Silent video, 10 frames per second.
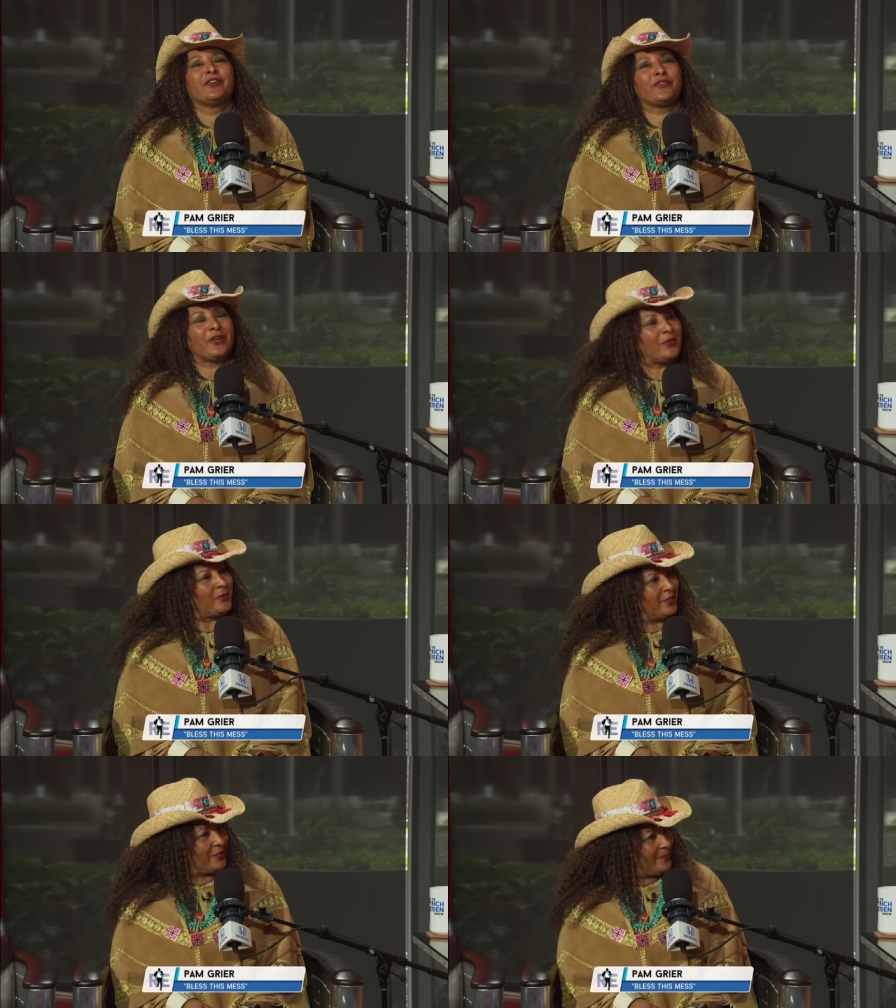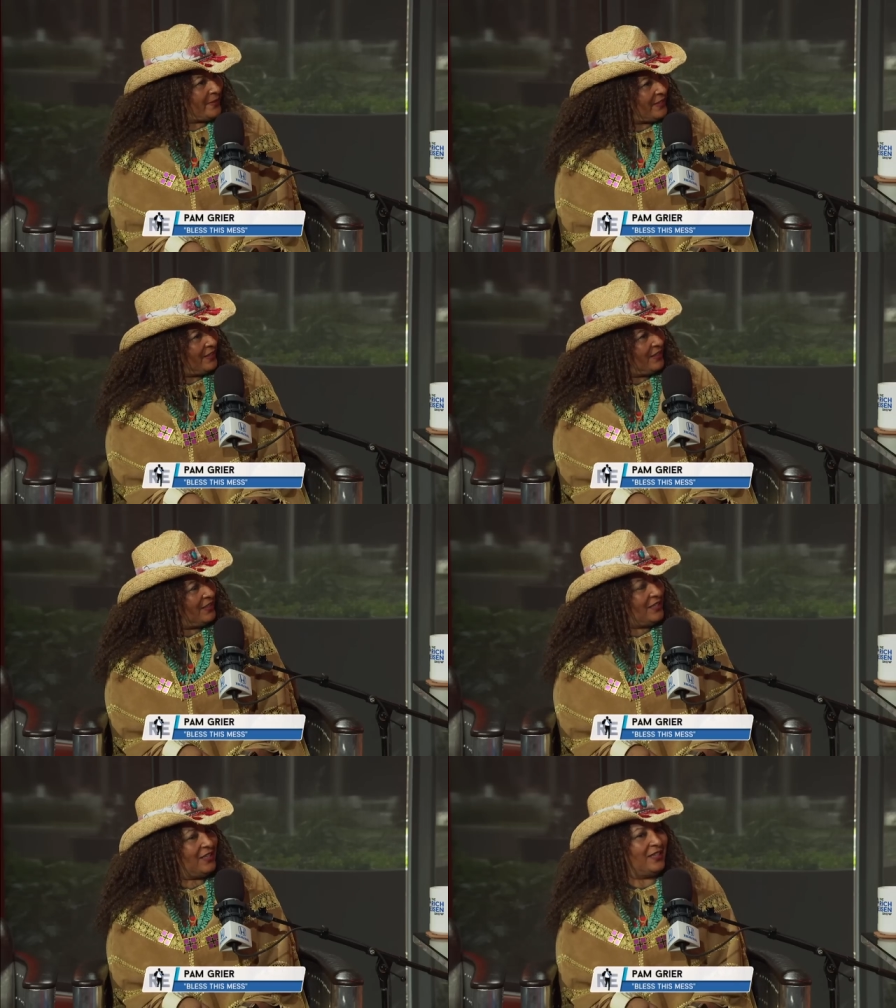Fred
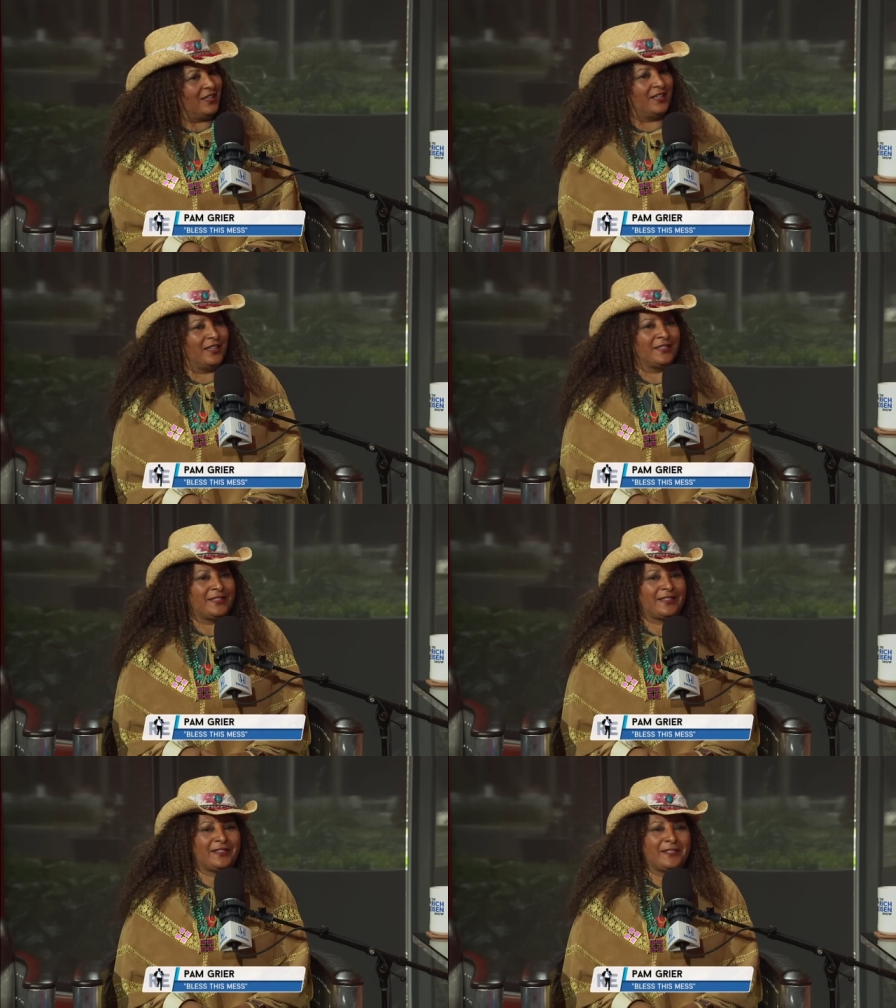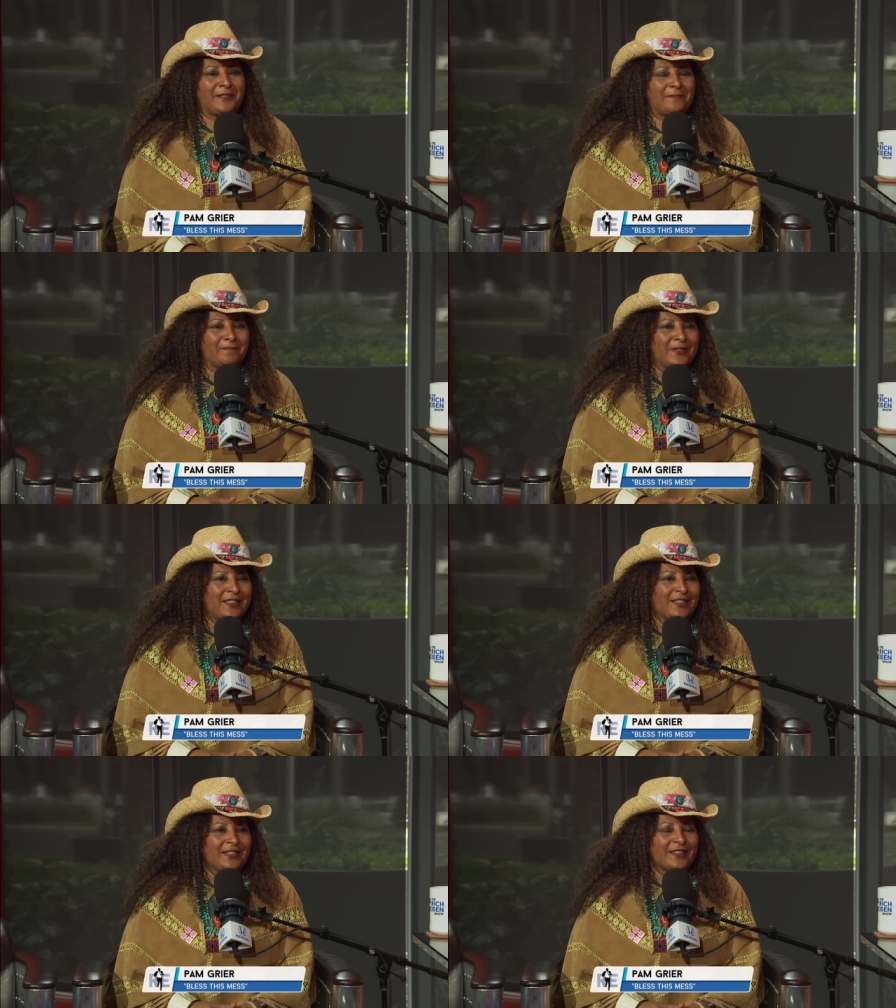Williamson, and um,
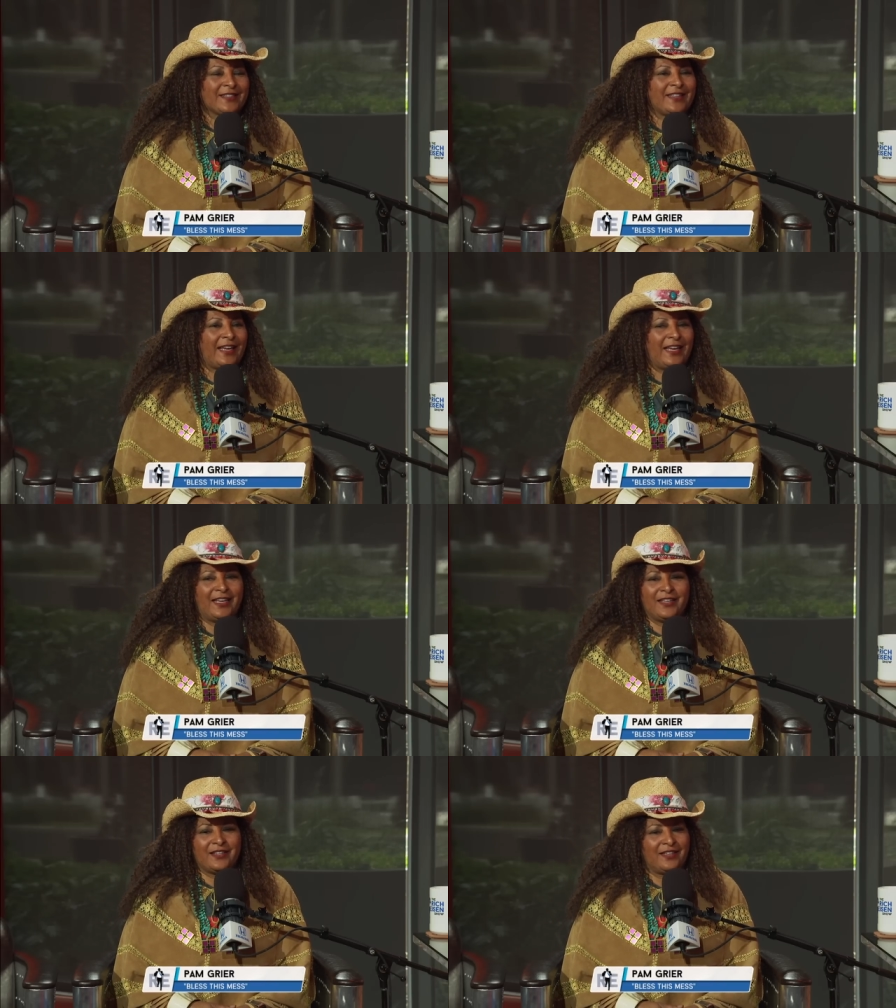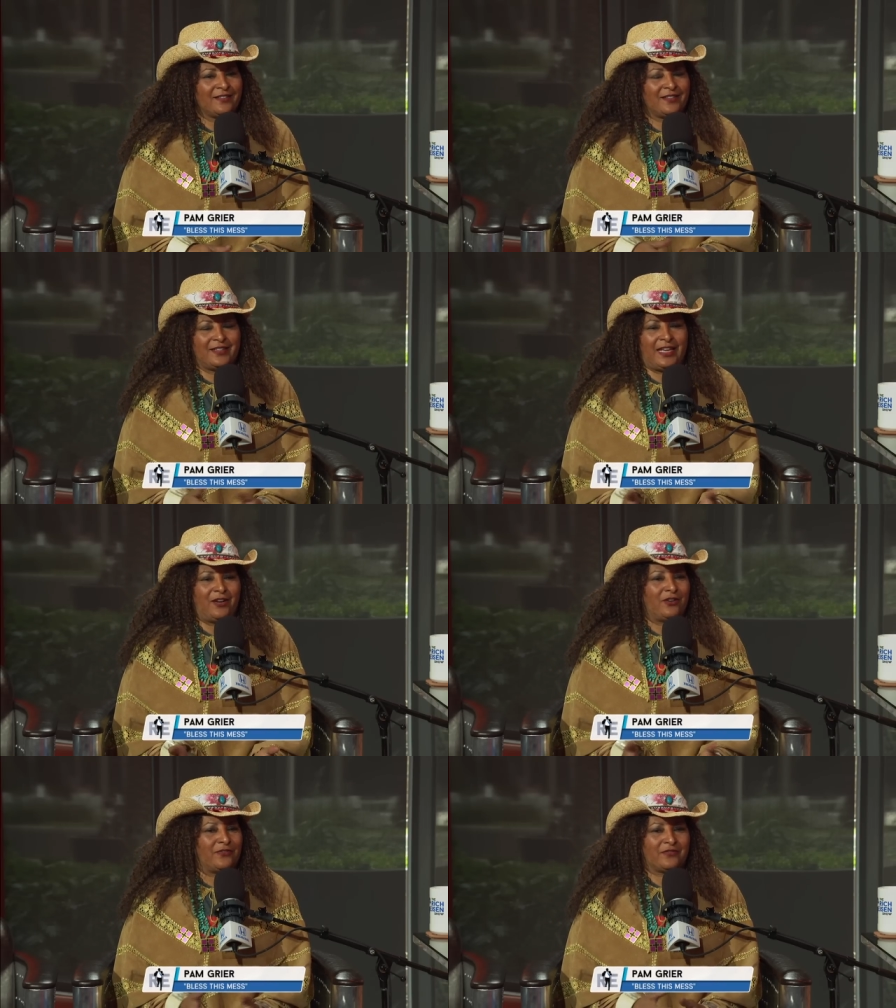they
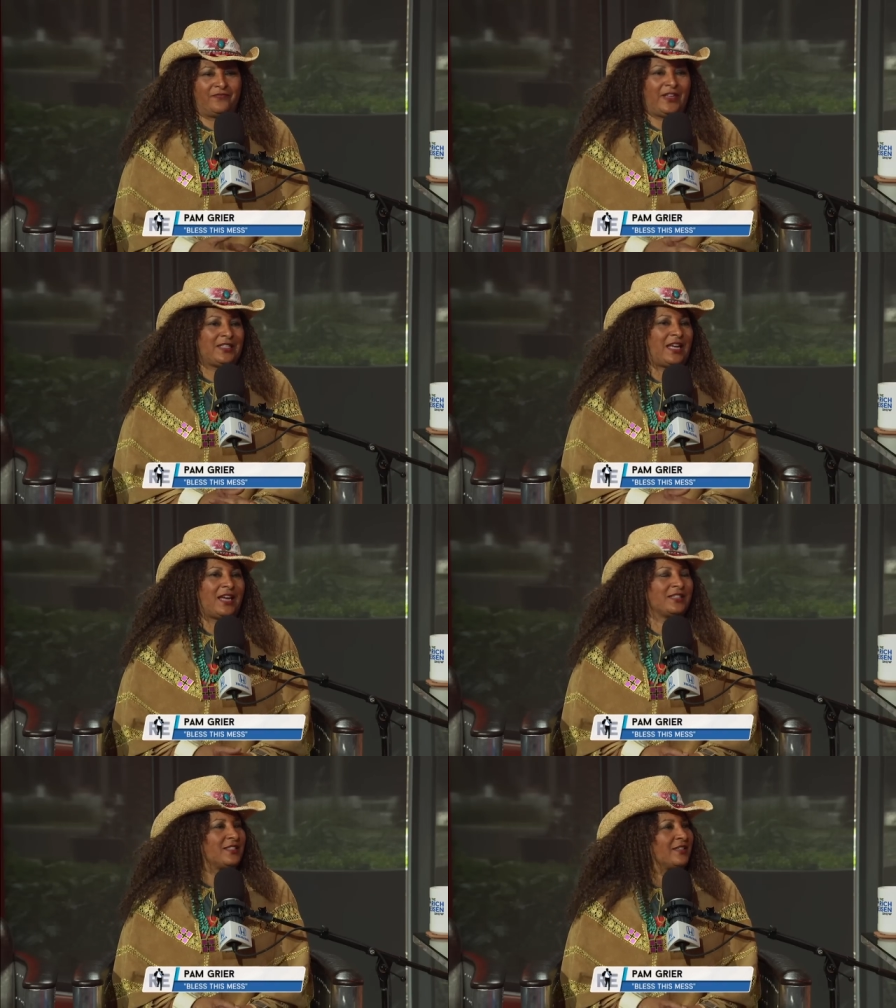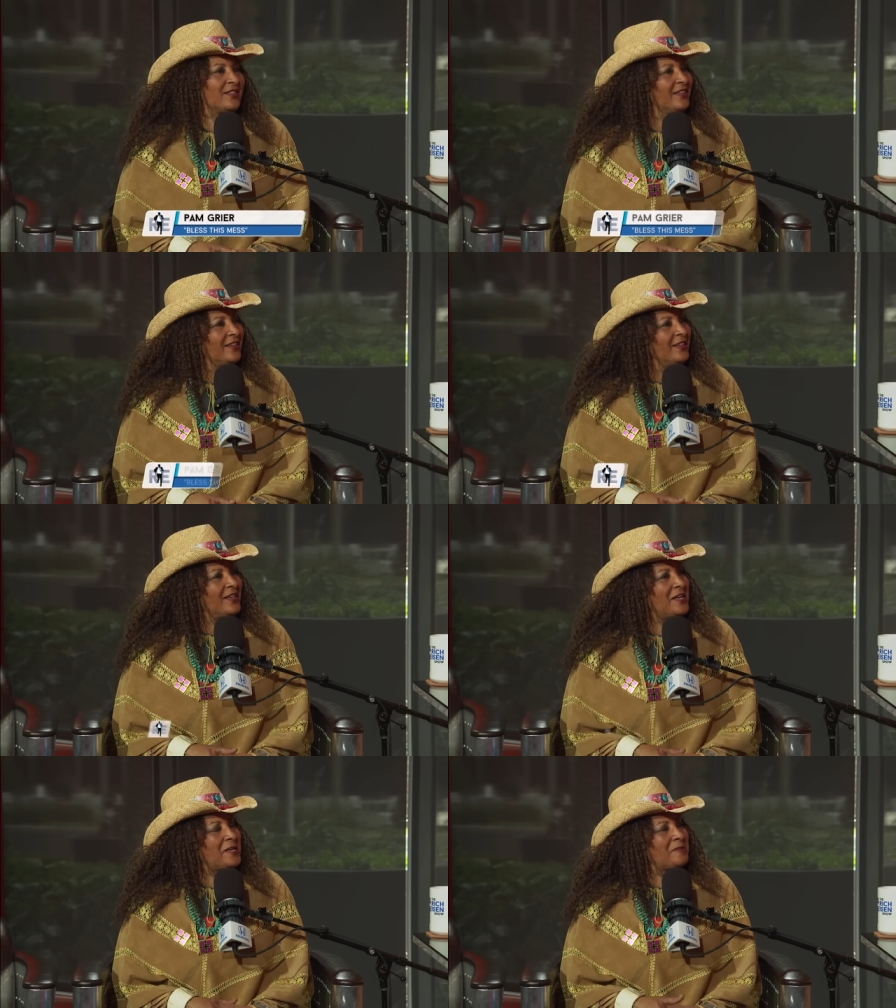they are fantastic
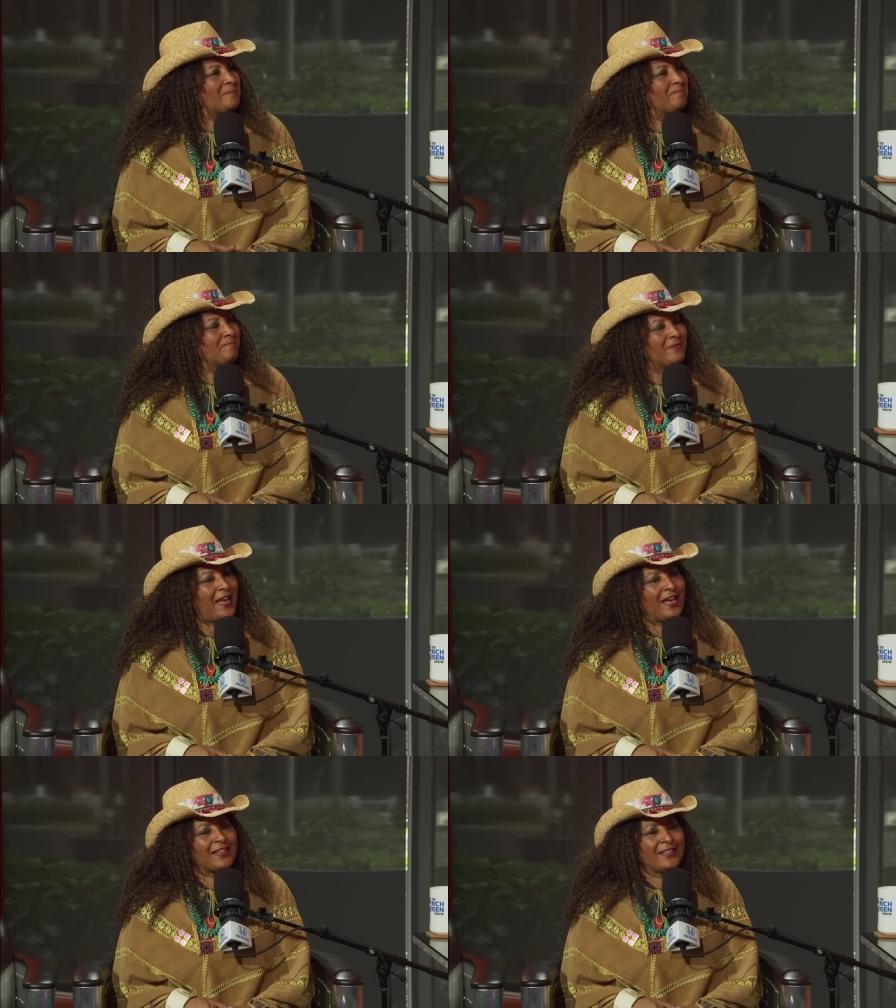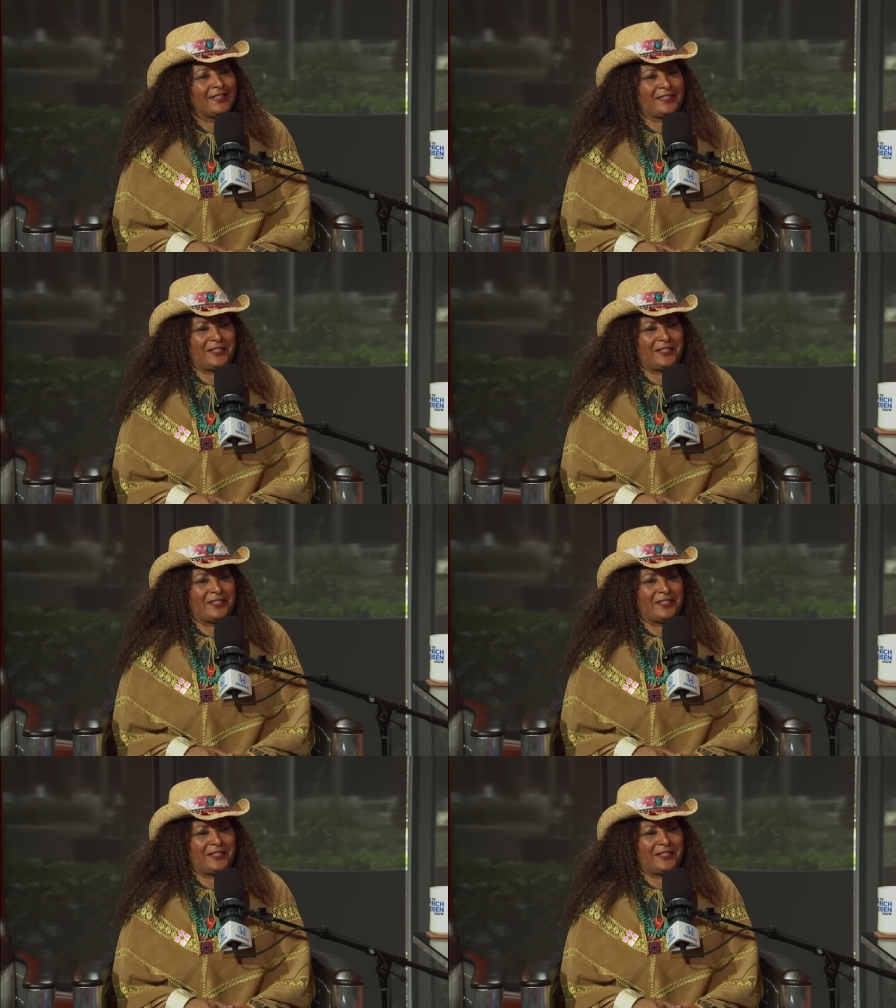um, athletes.